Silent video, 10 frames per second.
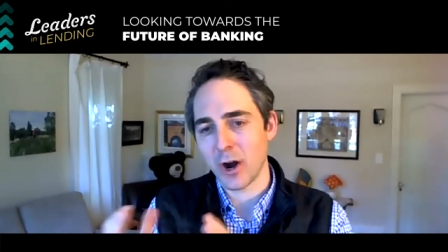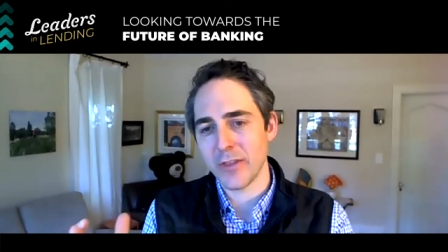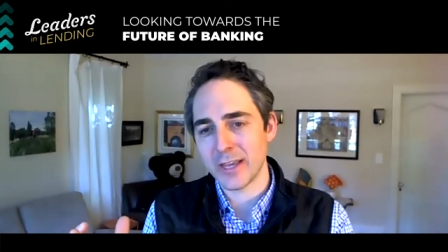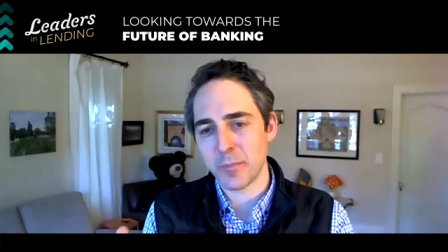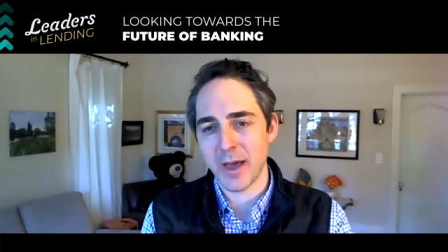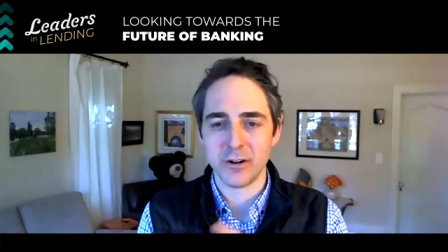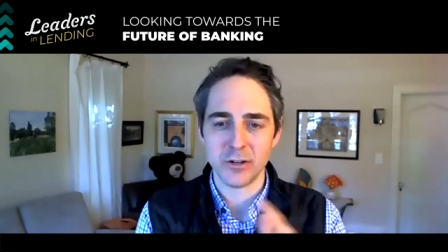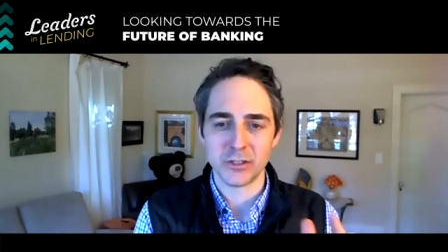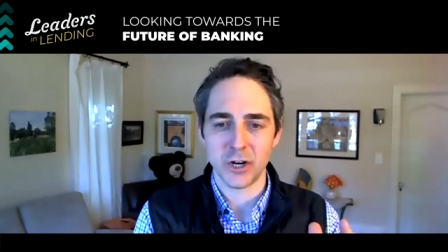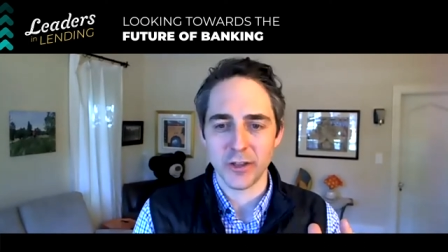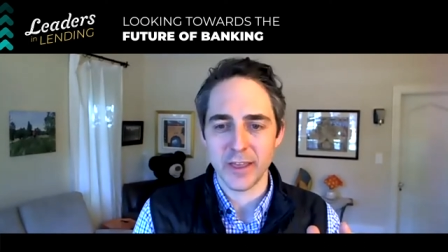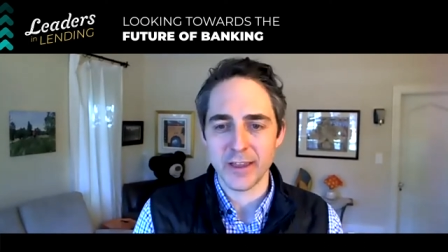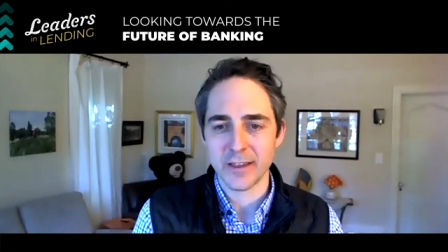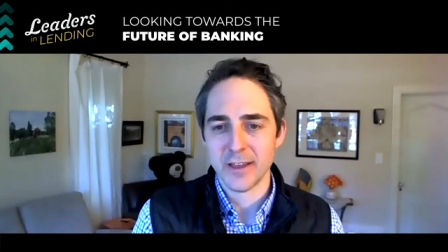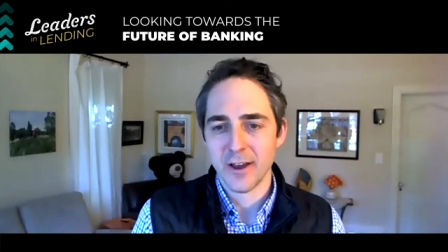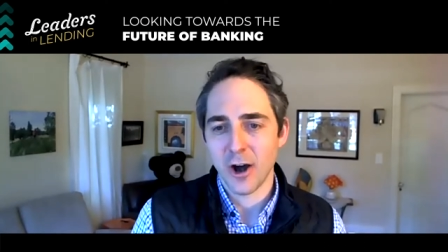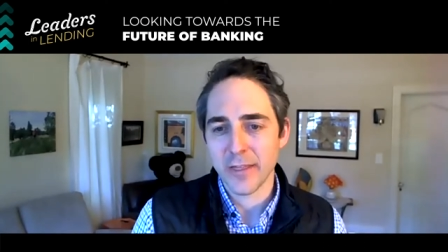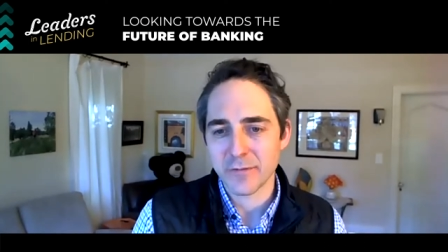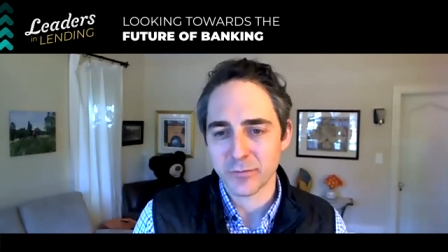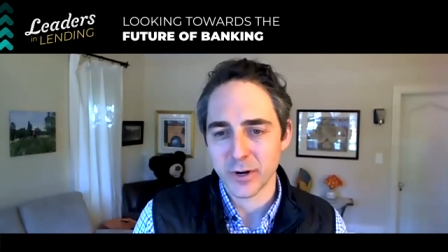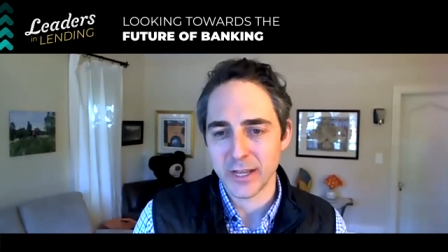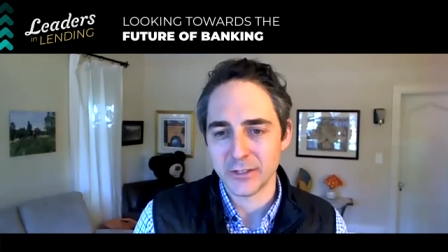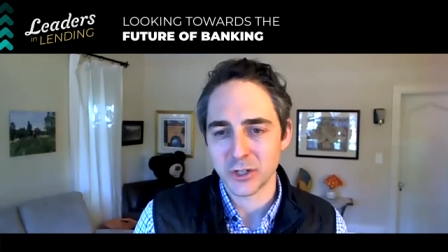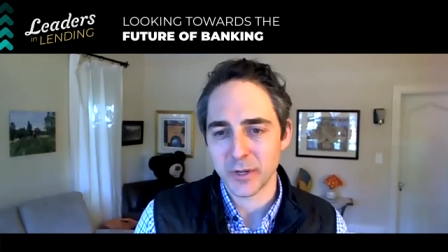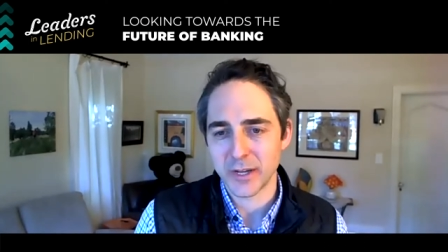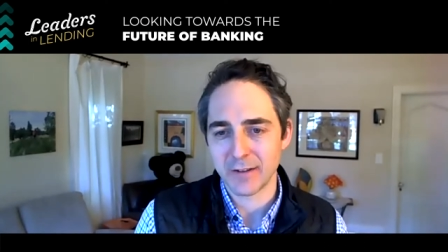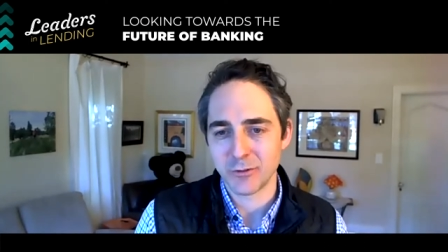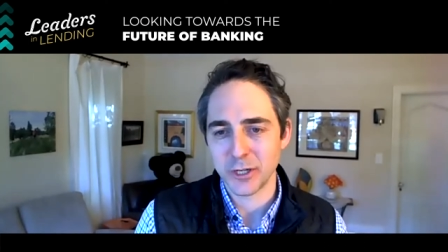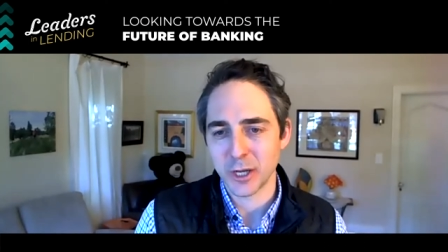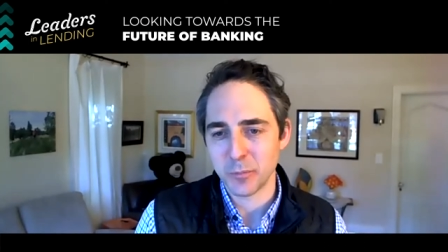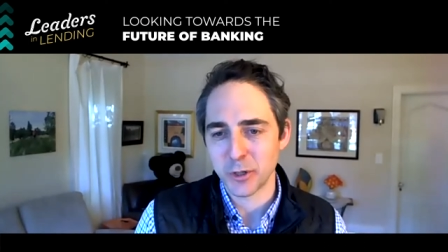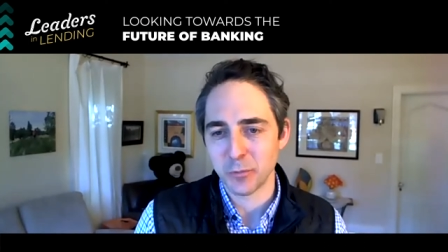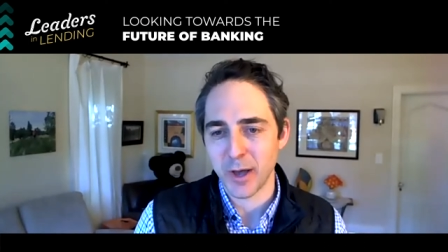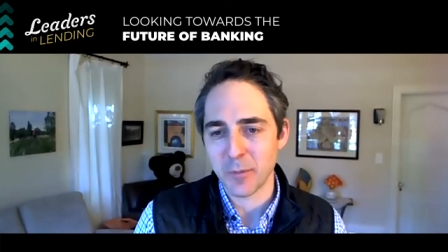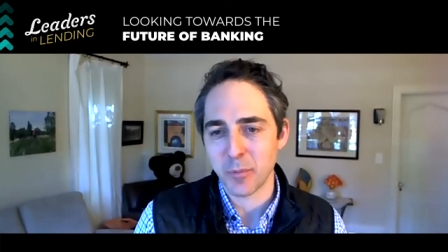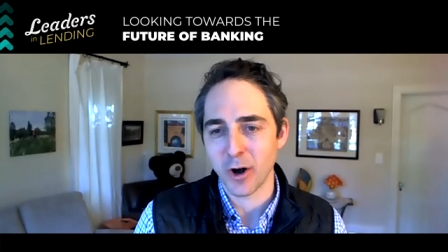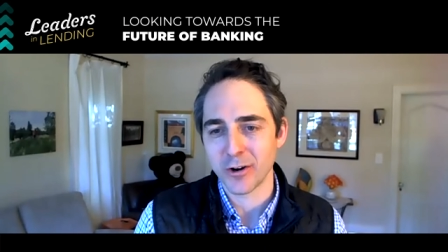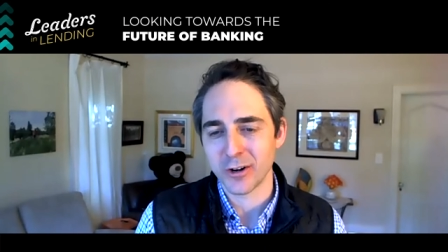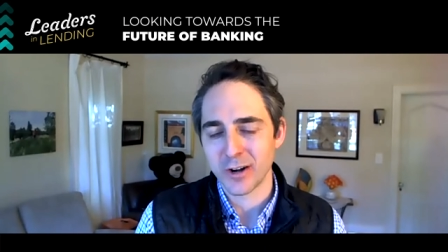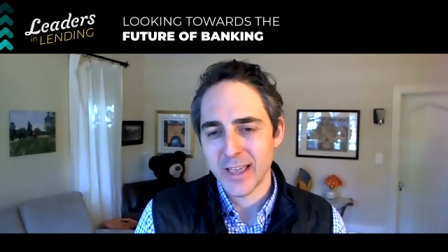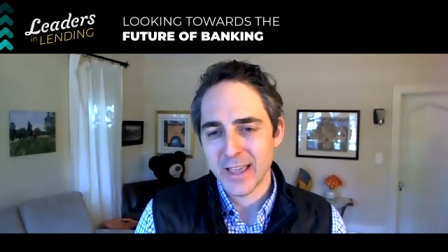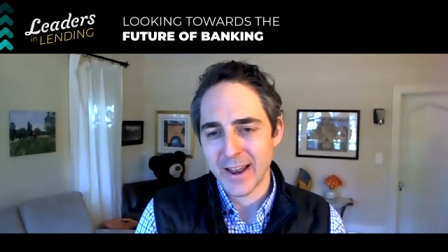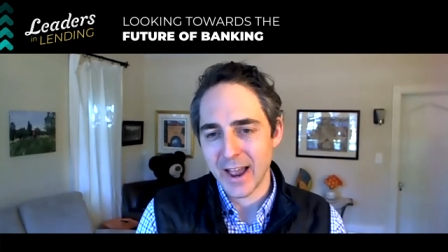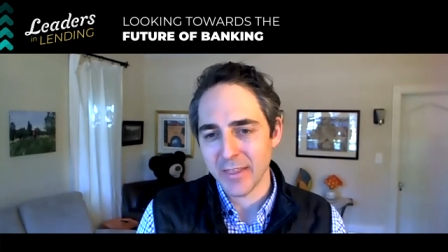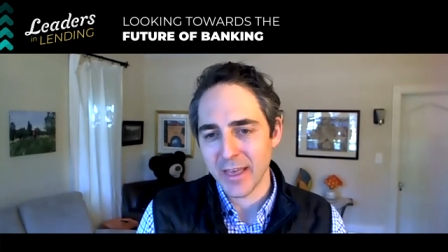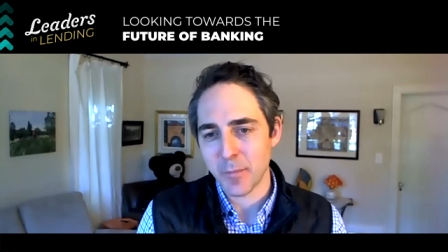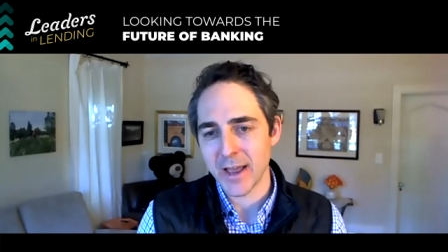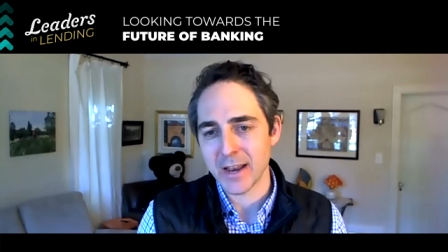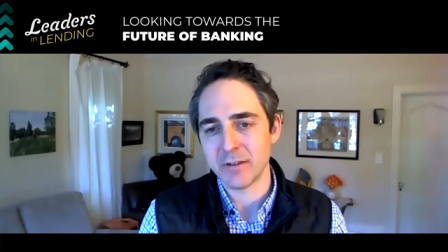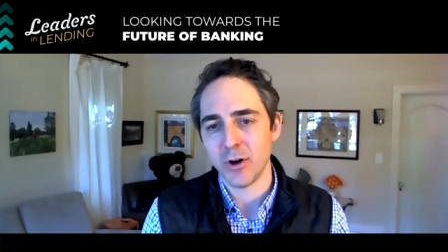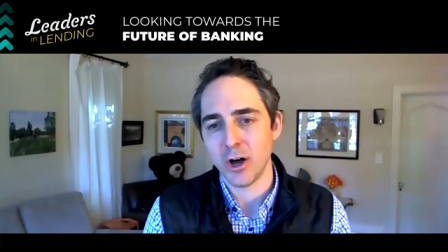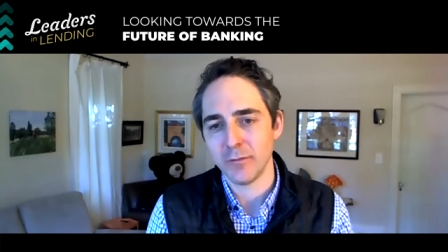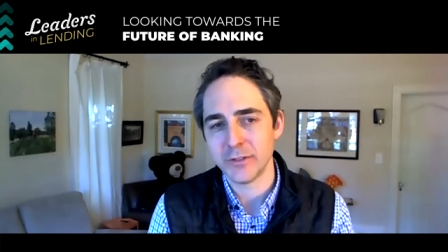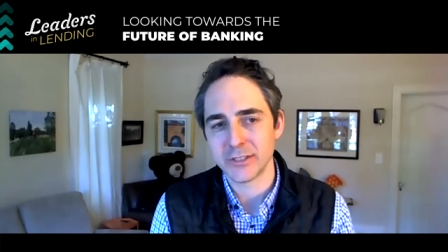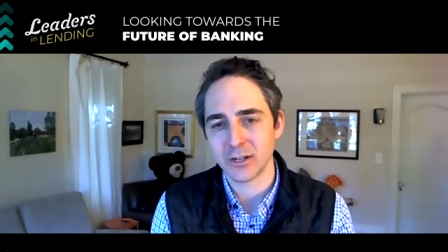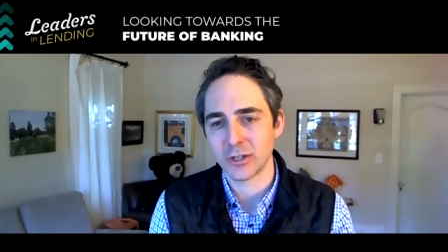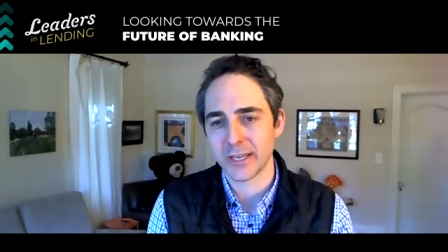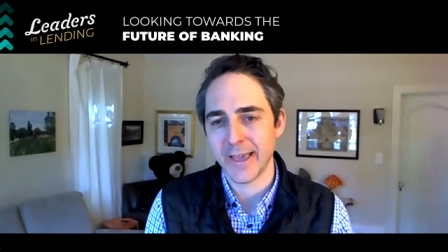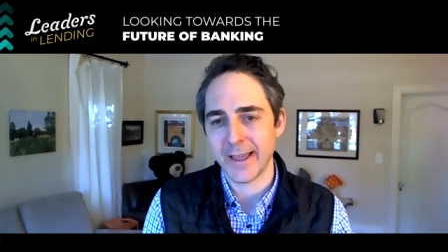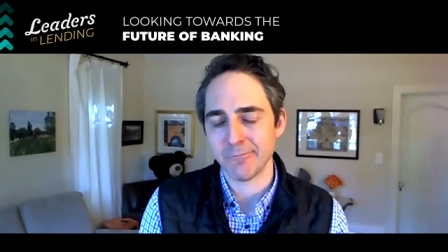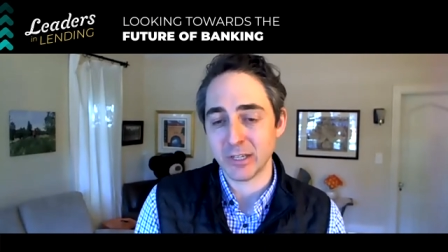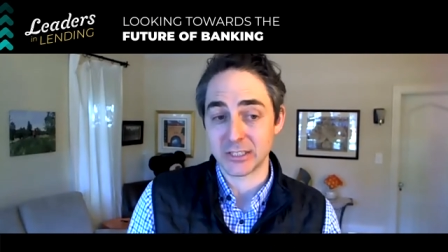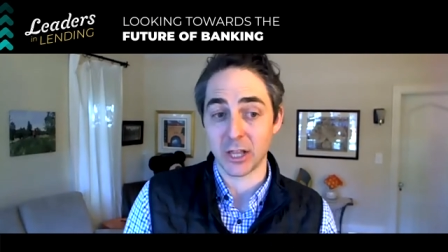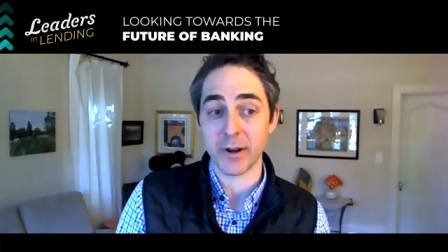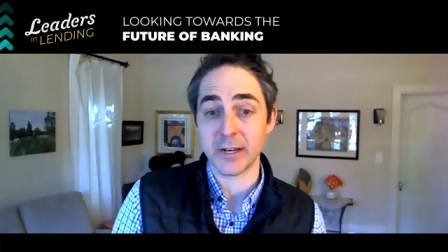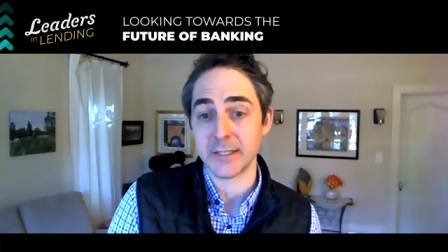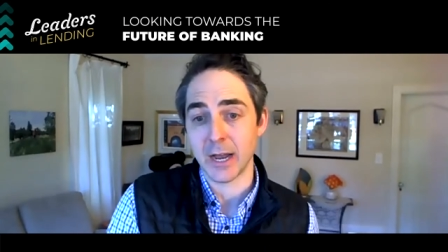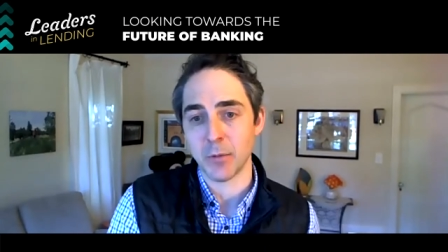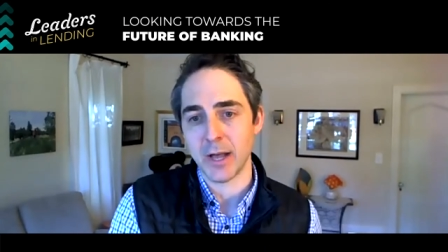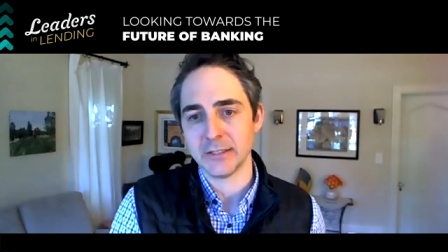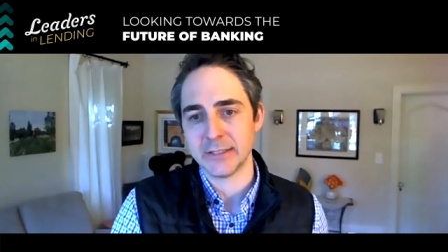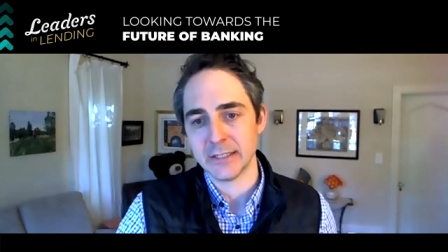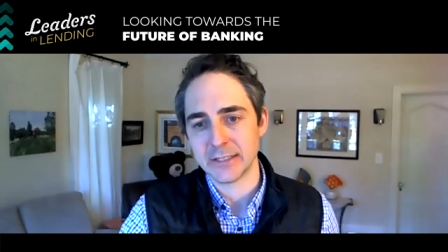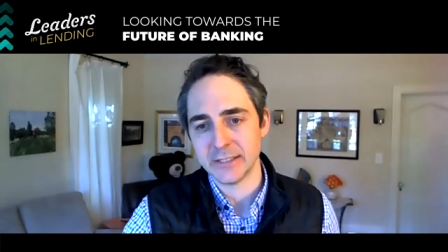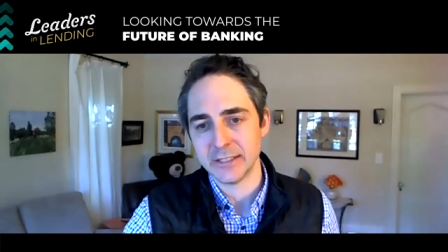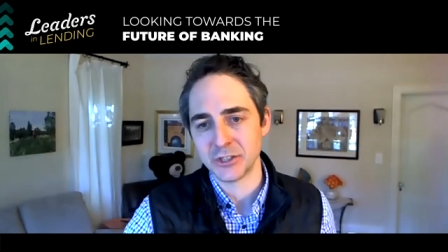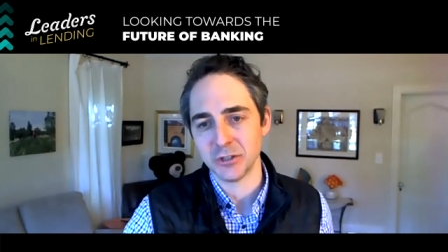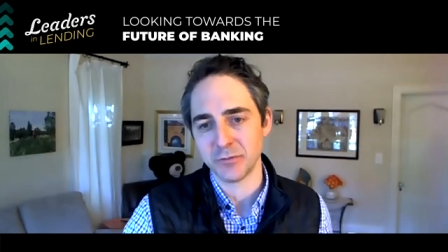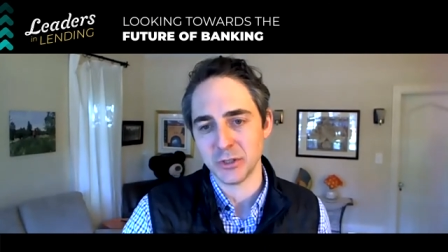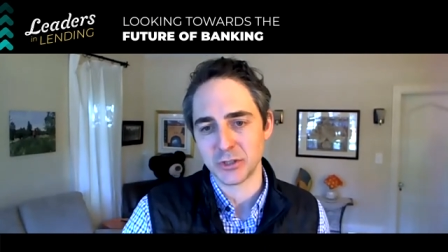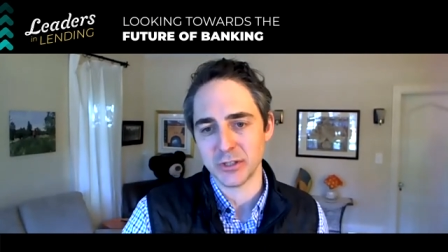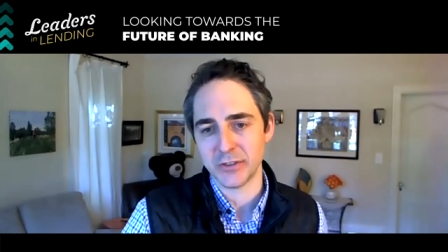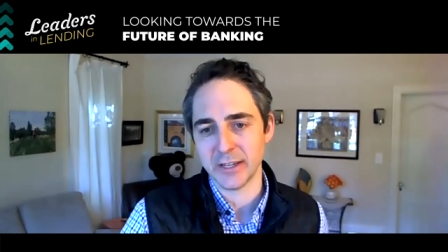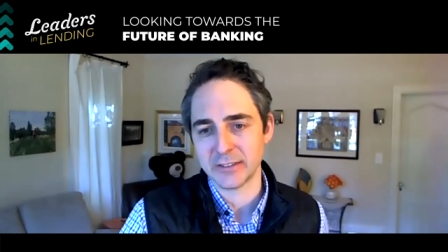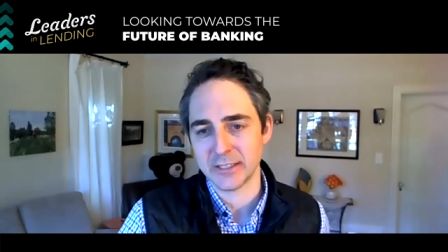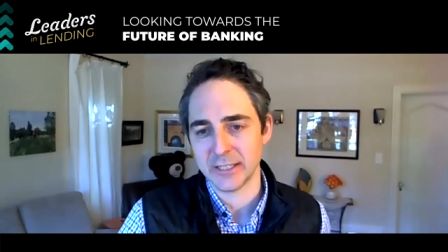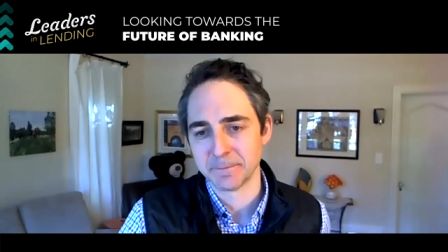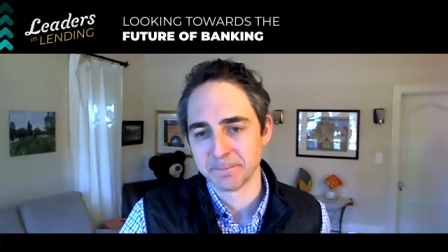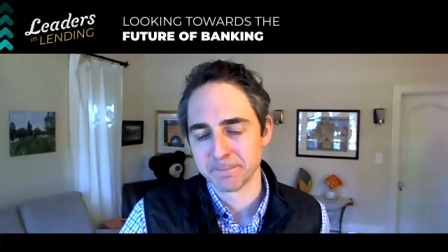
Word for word: are they competitors are they are they friends are we kind of doing a build buy partner and how that might have evolved as they're looking at accelerated timelines to get to the digital future that they see